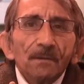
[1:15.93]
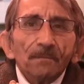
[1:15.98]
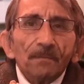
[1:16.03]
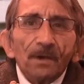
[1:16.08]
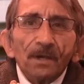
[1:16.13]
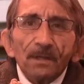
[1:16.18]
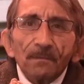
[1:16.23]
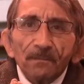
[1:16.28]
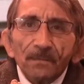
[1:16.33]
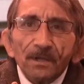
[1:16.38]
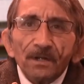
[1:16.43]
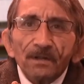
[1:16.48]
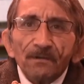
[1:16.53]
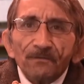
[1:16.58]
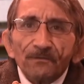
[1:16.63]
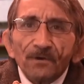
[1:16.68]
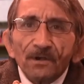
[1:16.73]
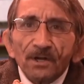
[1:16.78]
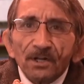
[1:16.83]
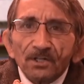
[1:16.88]
by many
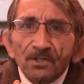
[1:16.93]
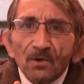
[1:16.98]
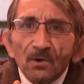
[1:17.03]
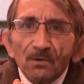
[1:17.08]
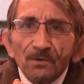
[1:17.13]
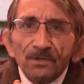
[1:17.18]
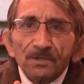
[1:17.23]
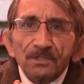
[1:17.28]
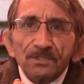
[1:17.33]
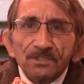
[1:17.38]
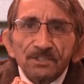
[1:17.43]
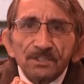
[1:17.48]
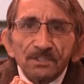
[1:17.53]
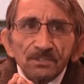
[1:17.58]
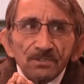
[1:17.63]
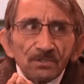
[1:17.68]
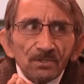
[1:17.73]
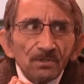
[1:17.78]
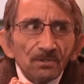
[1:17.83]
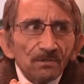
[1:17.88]
Frederictonians
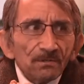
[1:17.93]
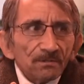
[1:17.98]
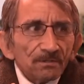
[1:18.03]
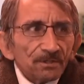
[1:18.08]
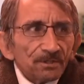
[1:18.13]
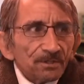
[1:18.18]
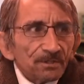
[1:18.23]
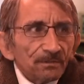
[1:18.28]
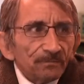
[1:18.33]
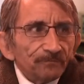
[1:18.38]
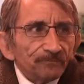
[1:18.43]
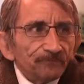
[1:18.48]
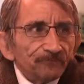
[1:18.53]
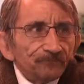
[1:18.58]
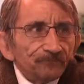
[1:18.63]
and tourists.